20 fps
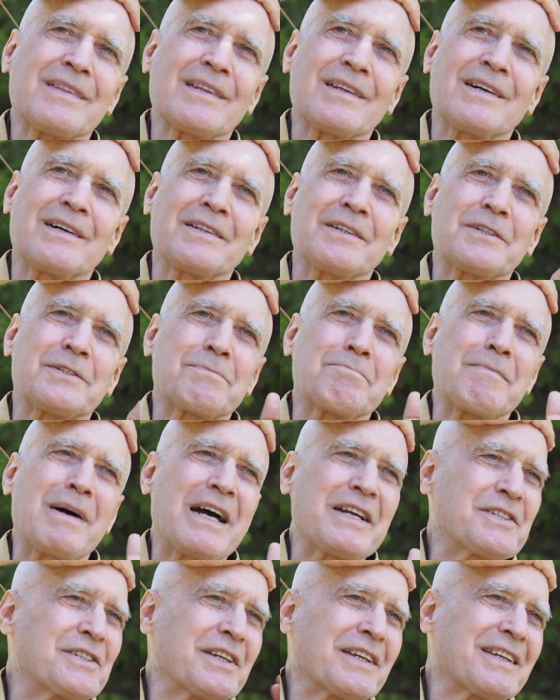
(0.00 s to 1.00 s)
all this
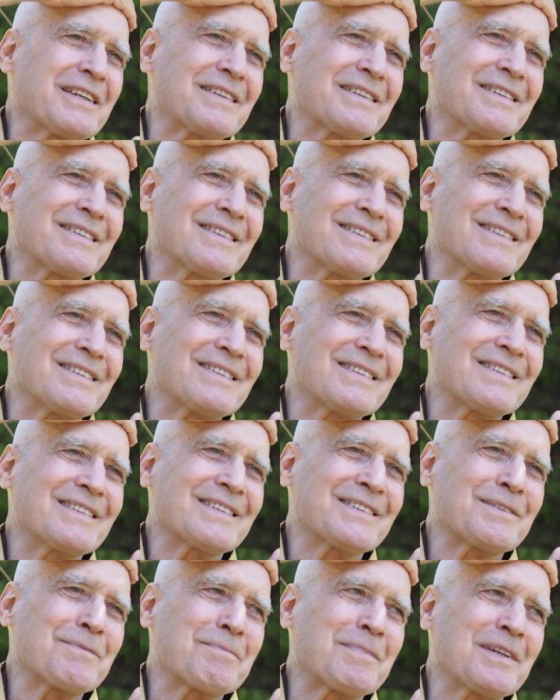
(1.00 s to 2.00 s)
magic, you know,
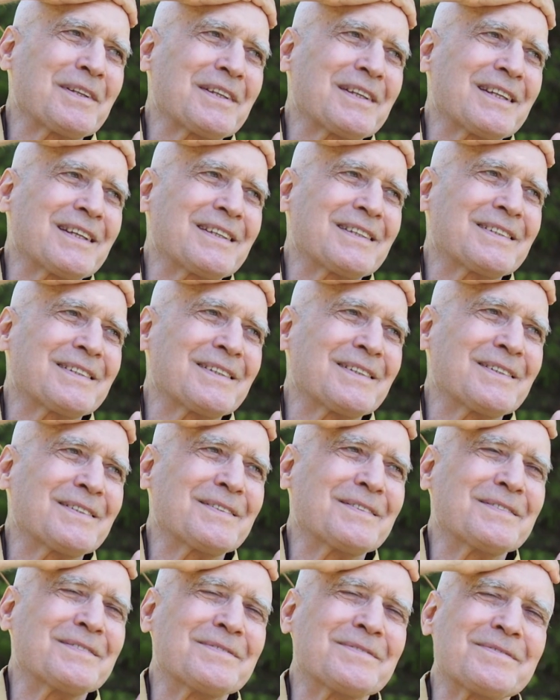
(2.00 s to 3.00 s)
this ability
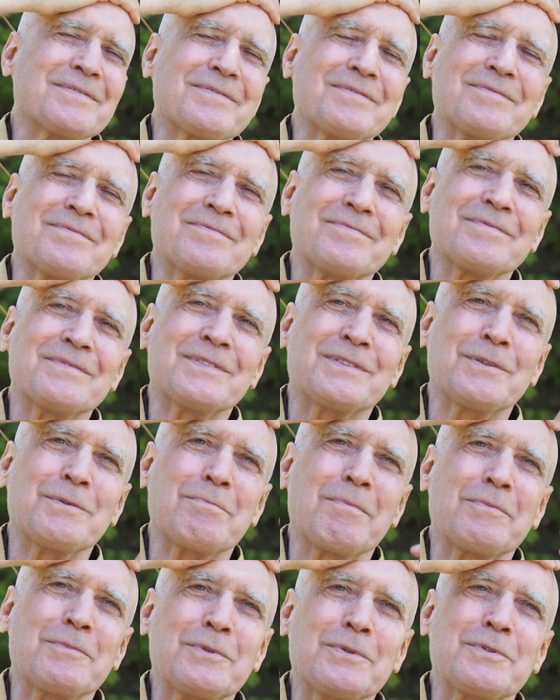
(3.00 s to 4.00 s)
to
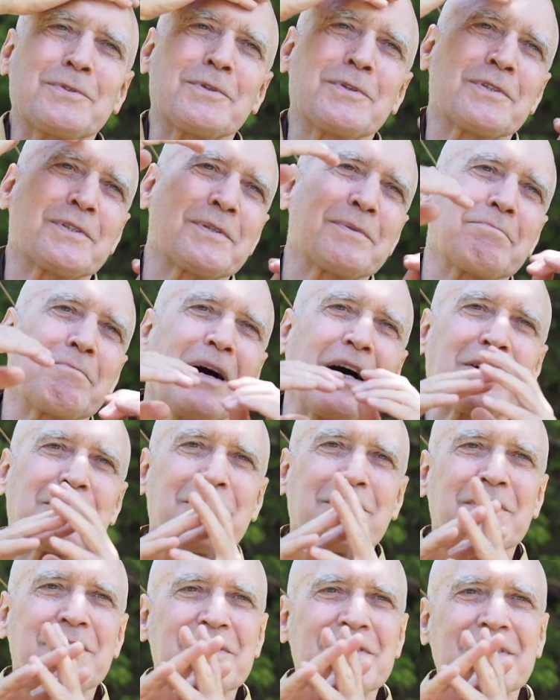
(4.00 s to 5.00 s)
do mudras and
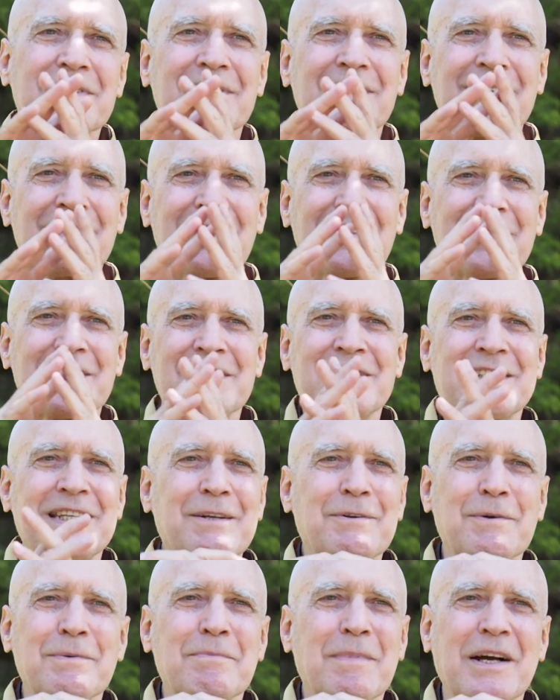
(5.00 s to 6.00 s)
mantras, and all these
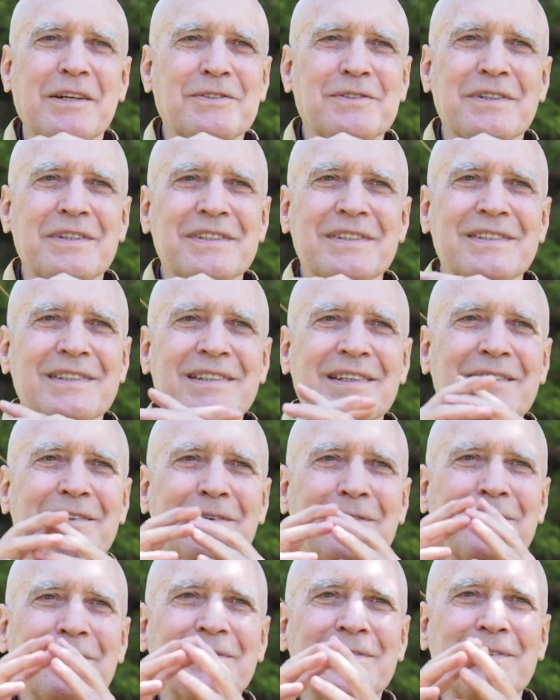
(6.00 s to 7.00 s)
secret mantras, and
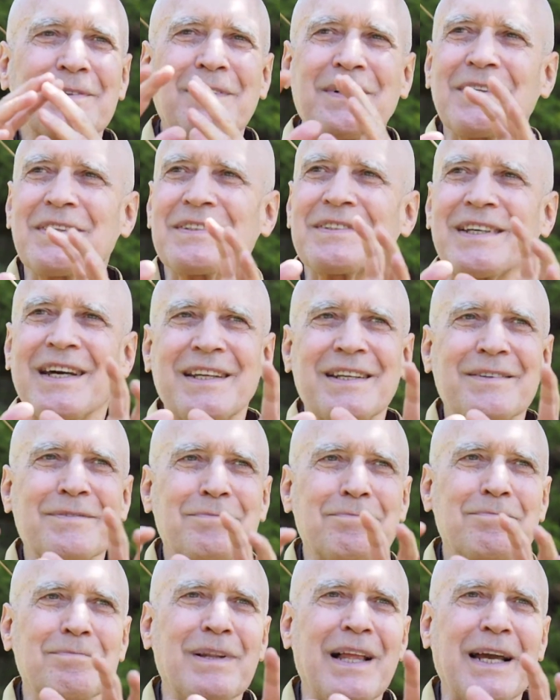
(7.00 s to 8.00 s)
it'll do all this kind
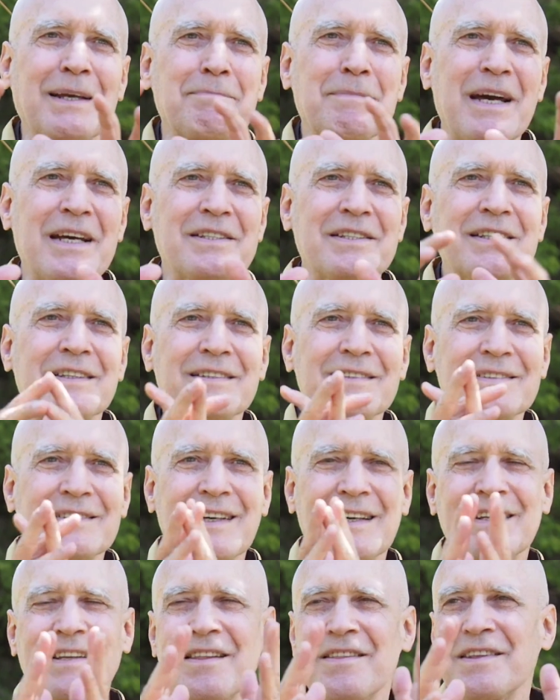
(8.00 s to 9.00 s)
of black magic
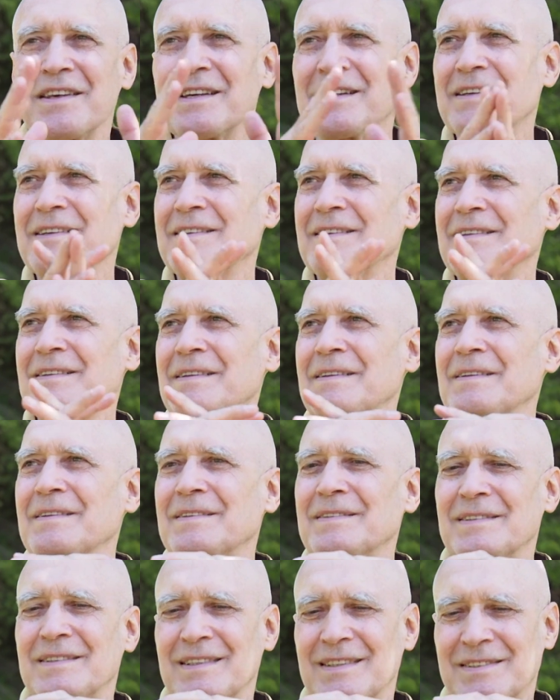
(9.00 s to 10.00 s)
kind of thing.
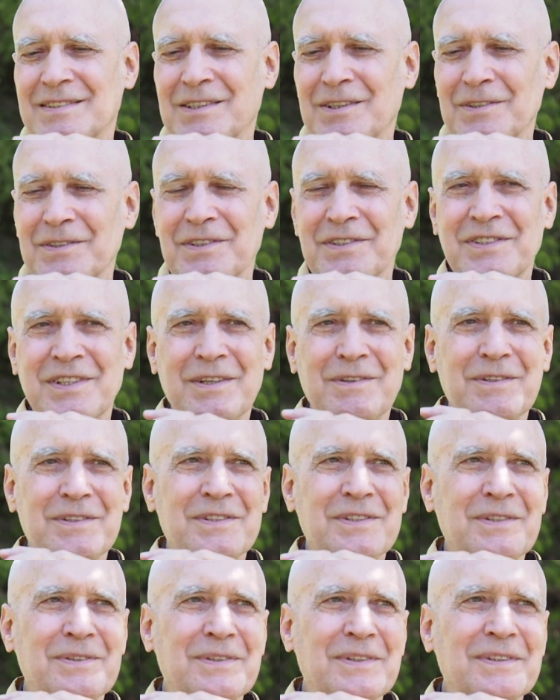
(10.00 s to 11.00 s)
It's called the
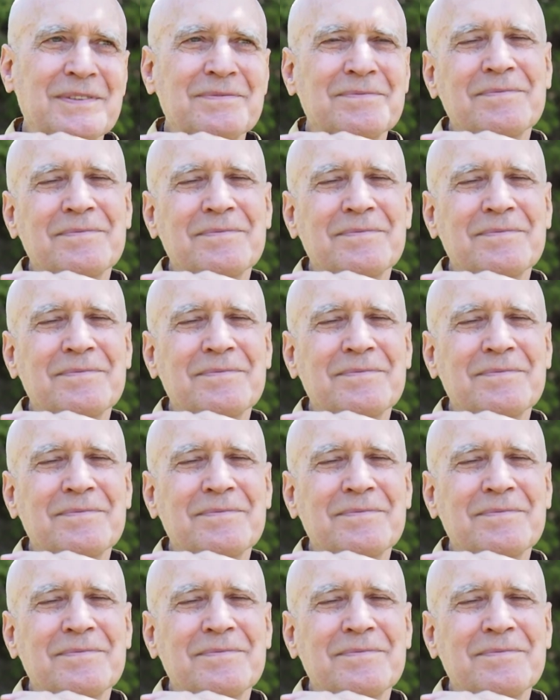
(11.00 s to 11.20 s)
secret school.